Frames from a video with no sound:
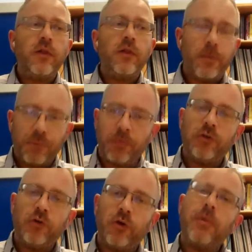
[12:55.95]
they're probably
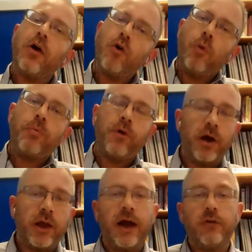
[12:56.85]
talking about corporate
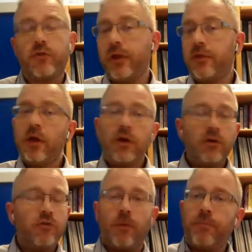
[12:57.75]
accounts with
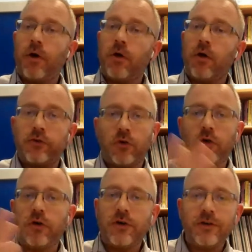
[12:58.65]
Dropbox
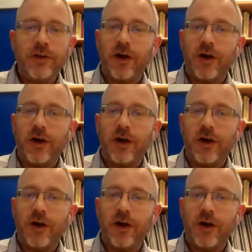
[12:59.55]
or